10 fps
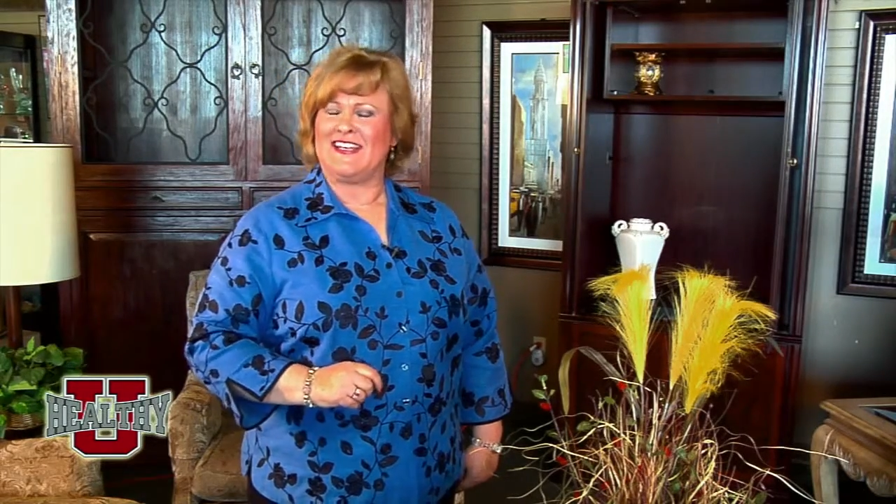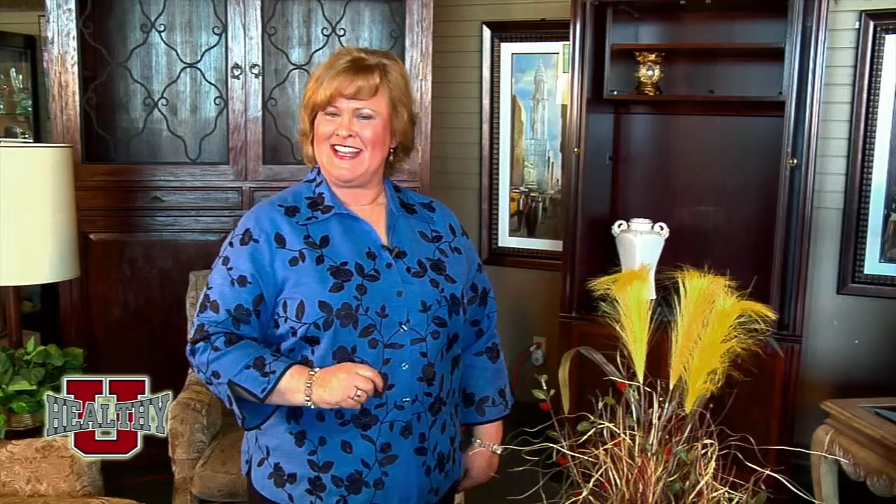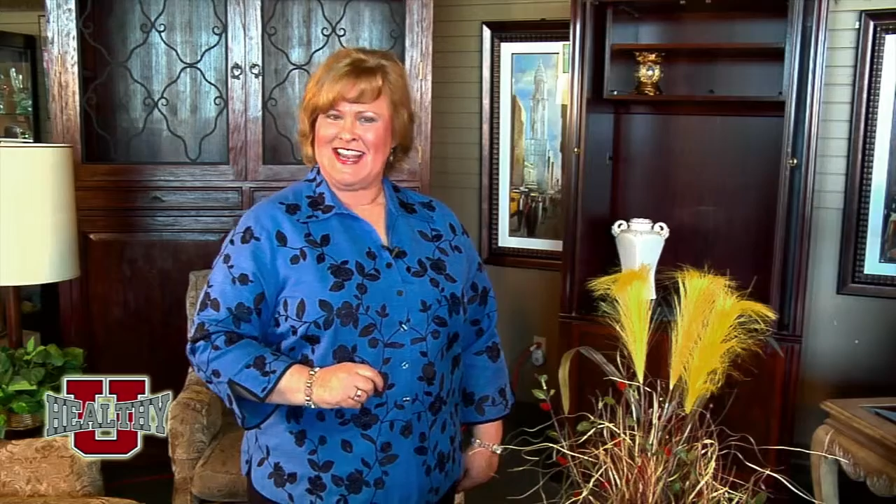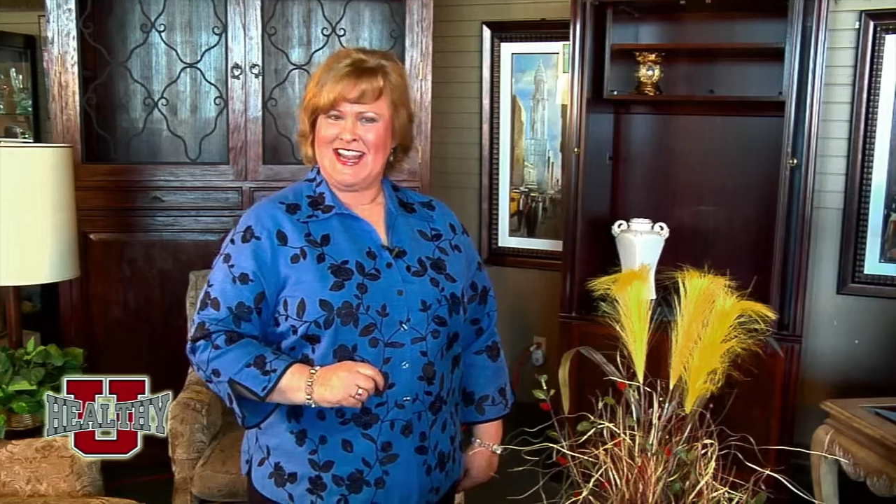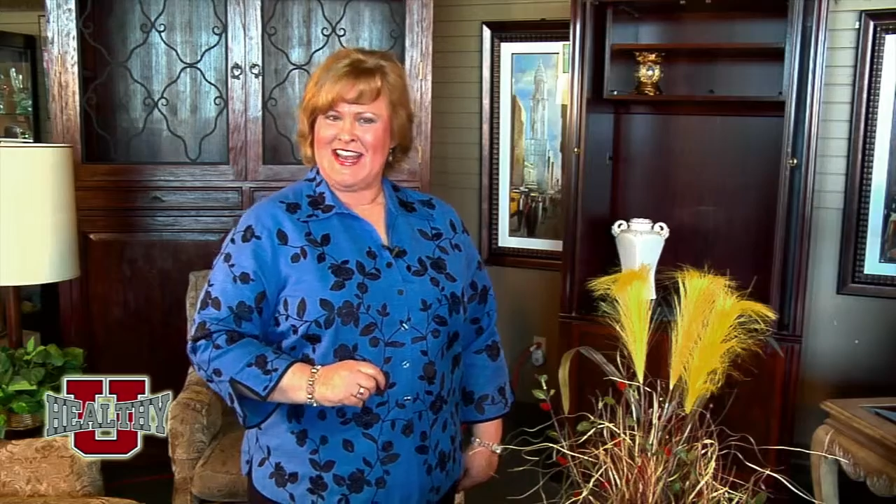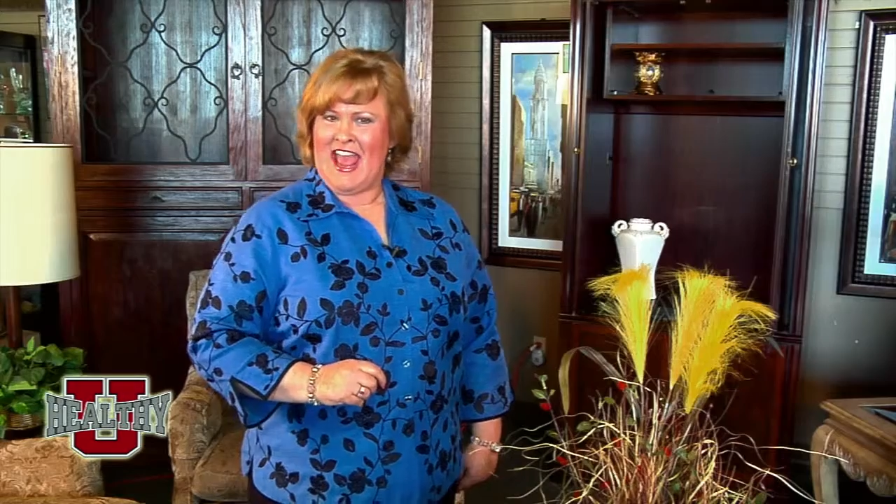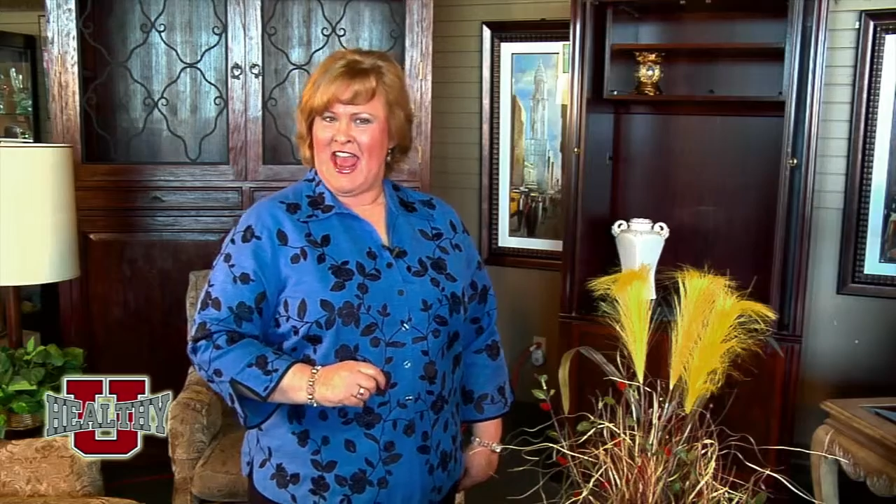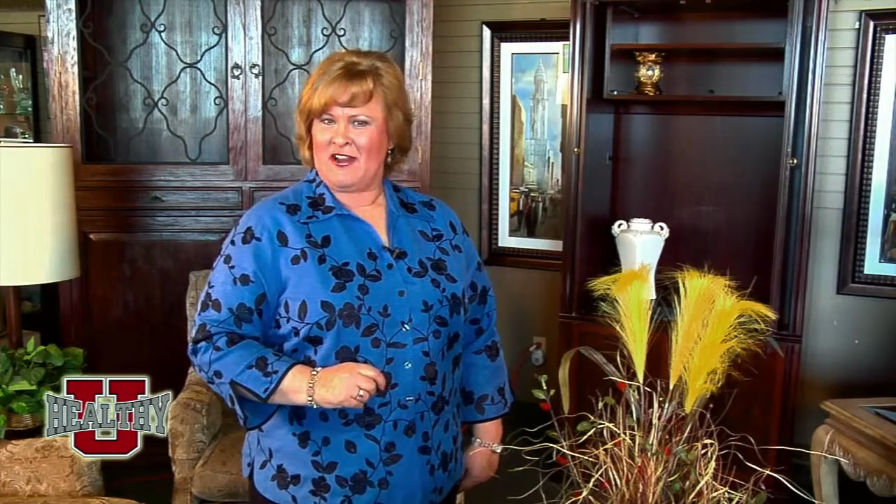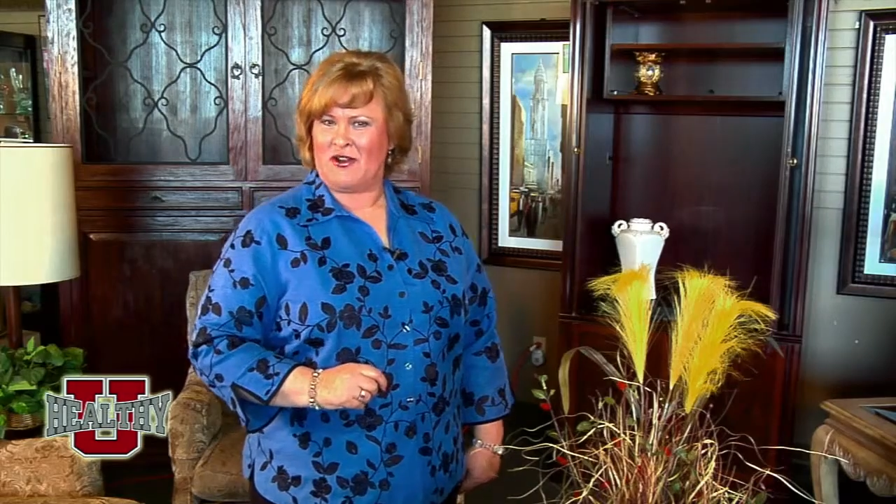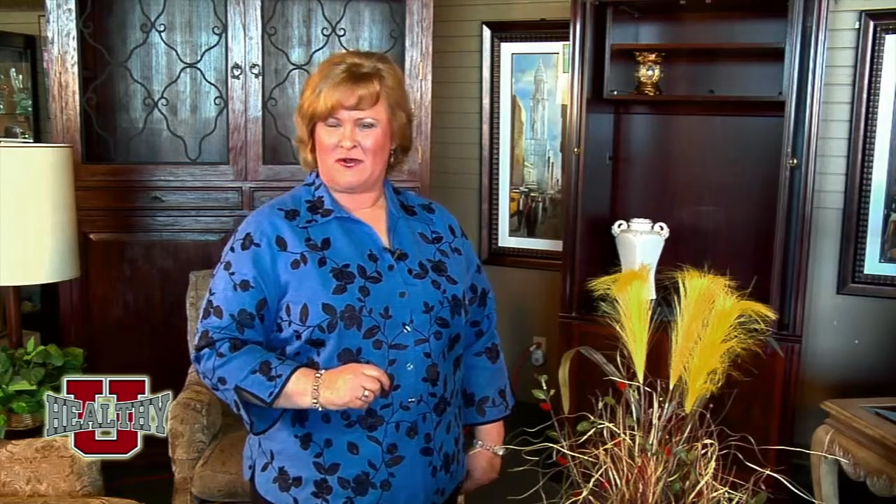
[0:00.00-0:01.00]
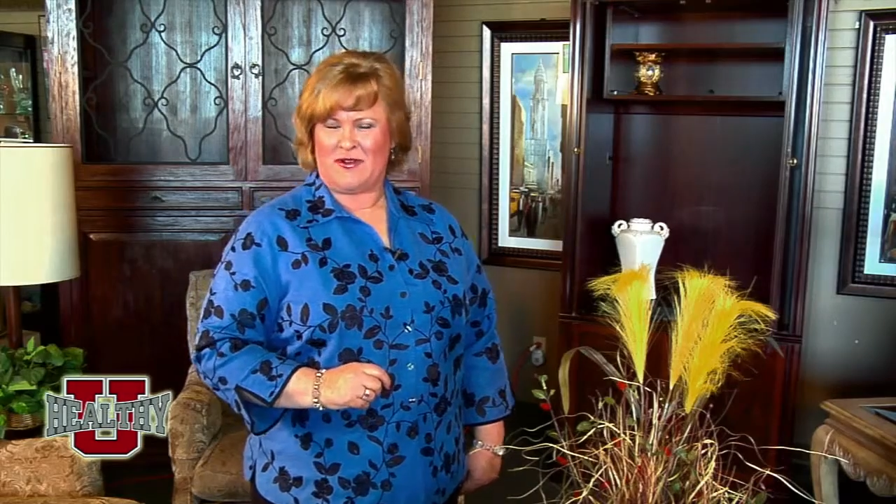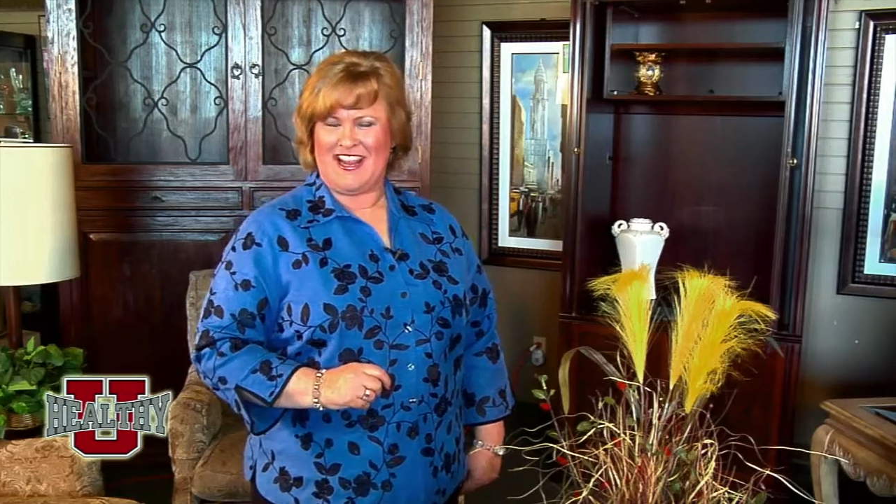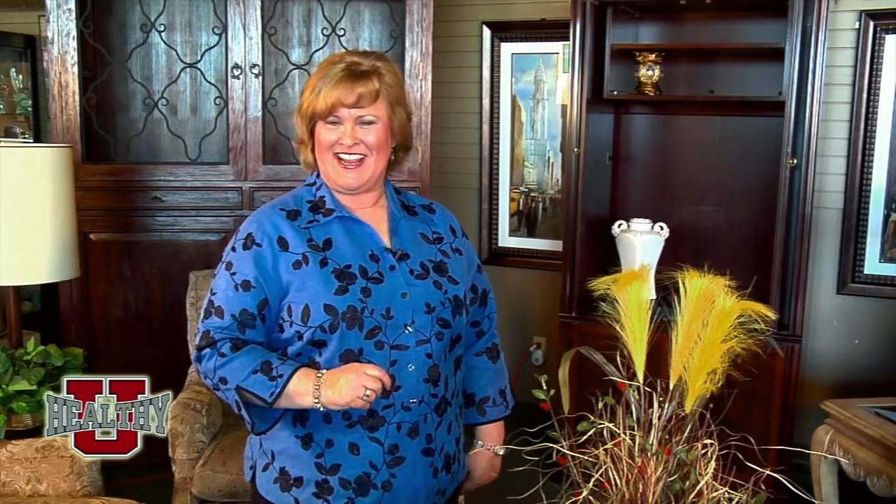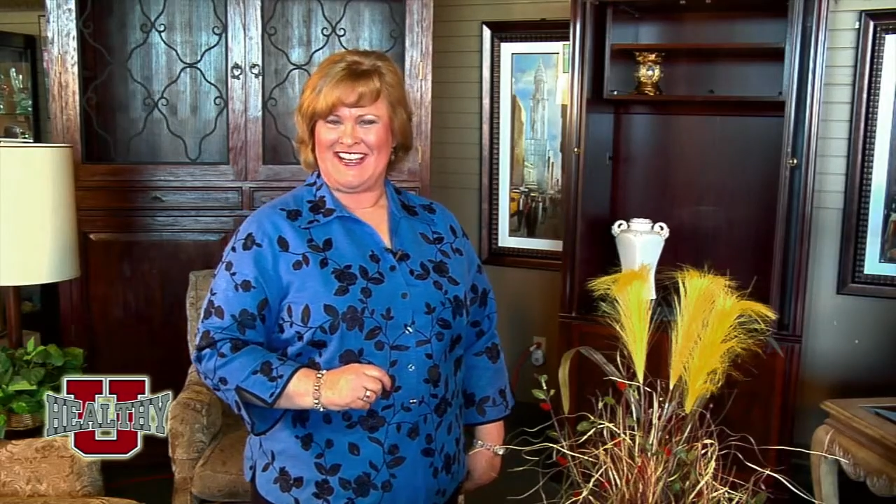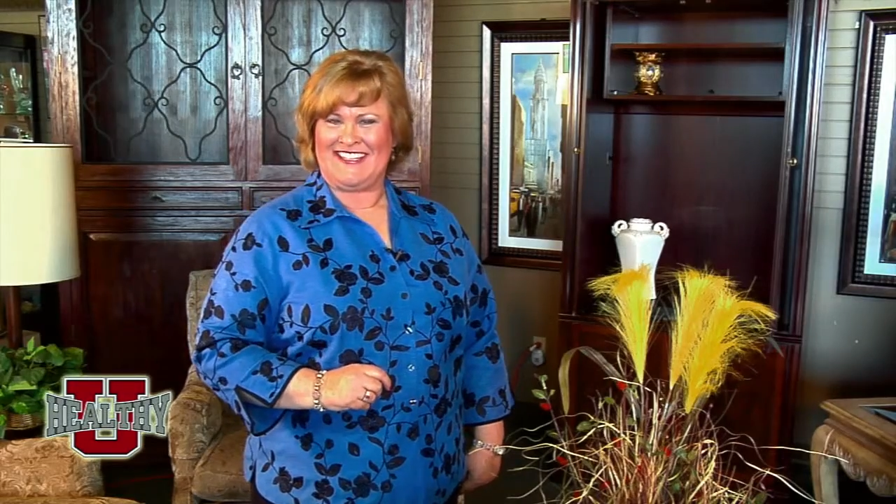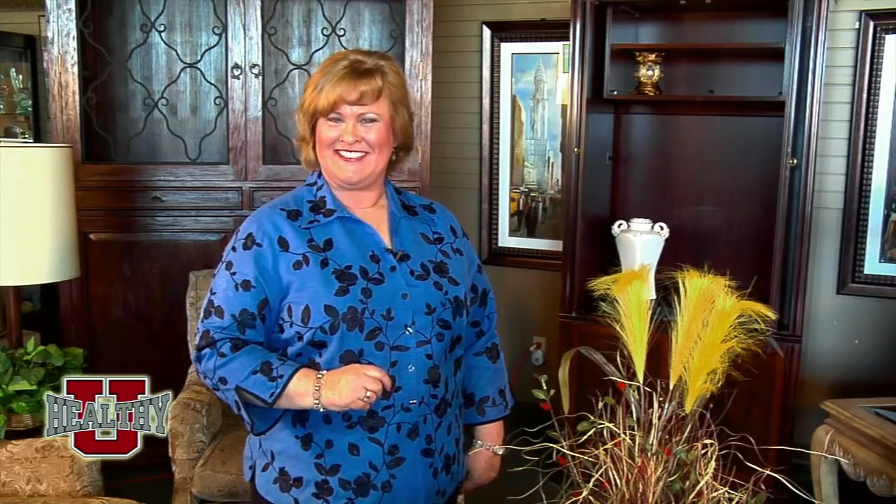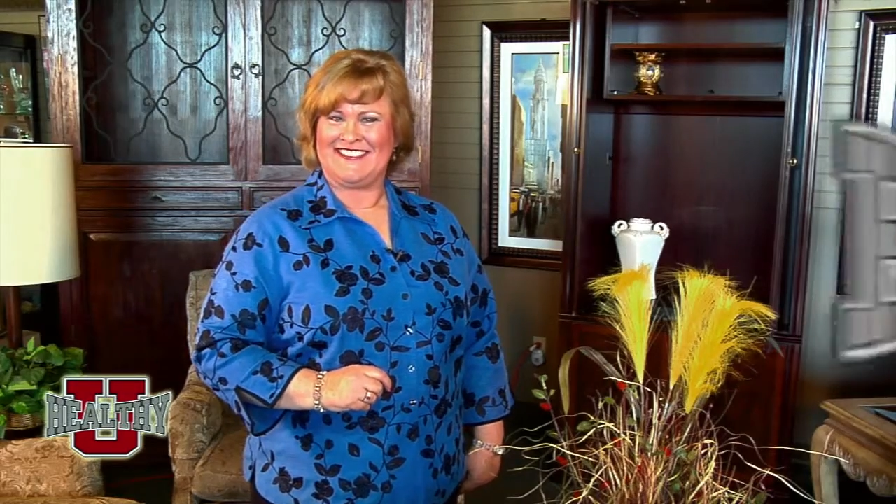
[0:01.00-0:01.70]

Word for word: lean and green.